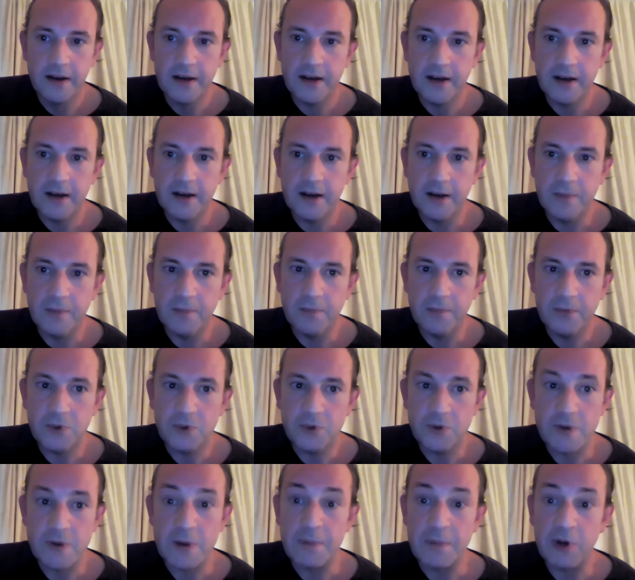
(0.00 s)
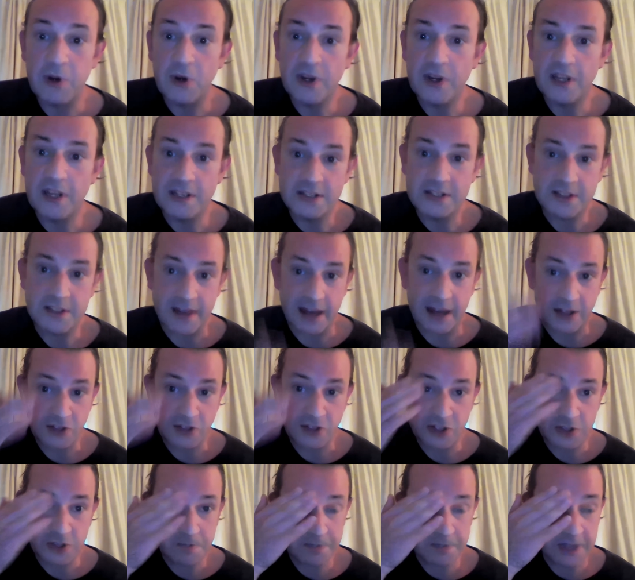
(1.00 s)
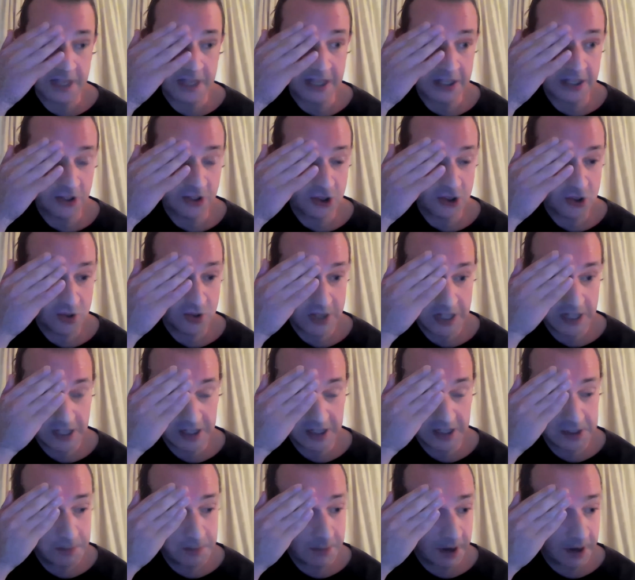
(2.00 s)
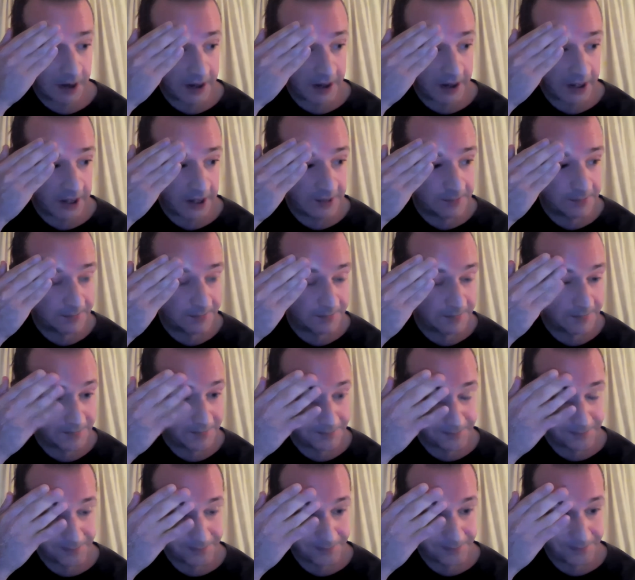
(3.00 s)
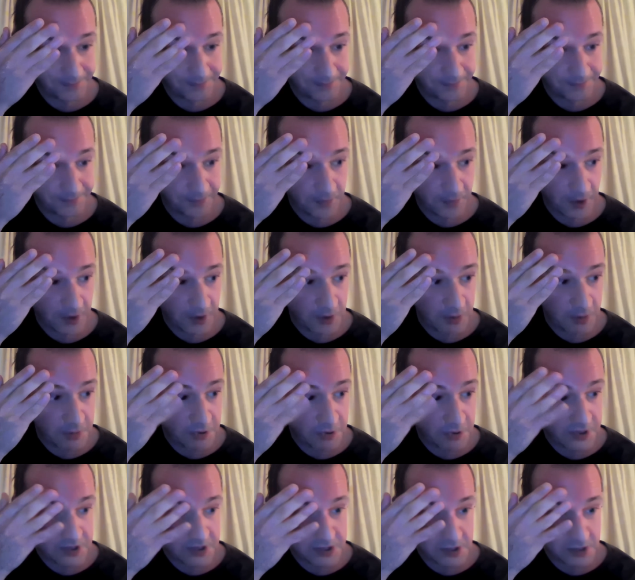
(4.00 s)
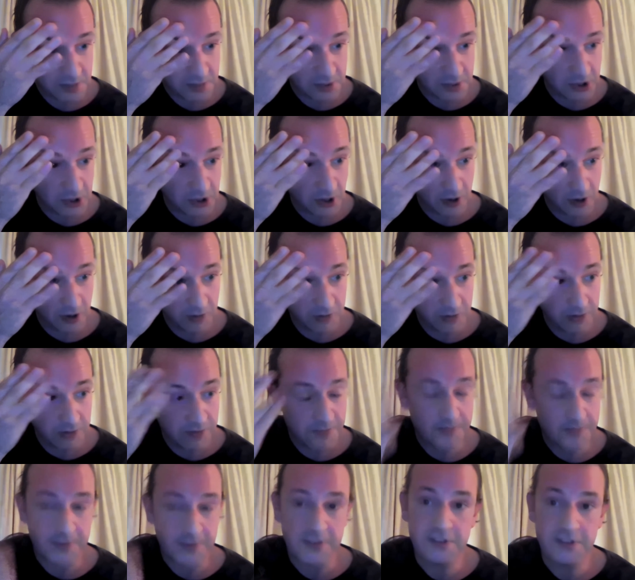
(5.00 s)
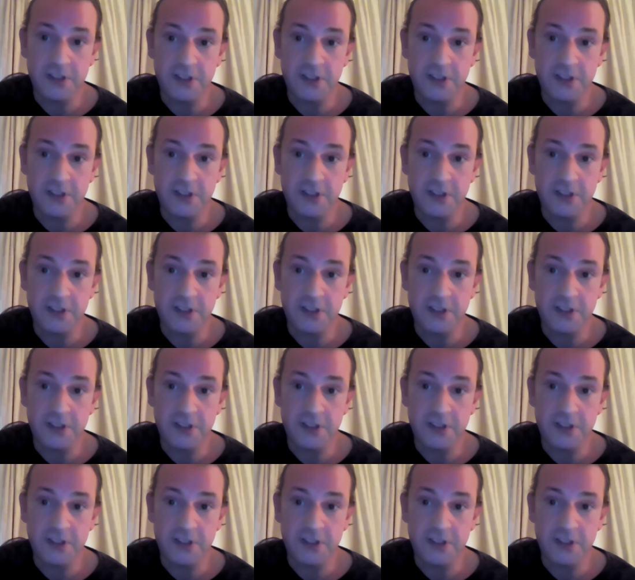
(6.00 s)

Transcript: Um, so I remember looking into that and just being intrigued by the principle of this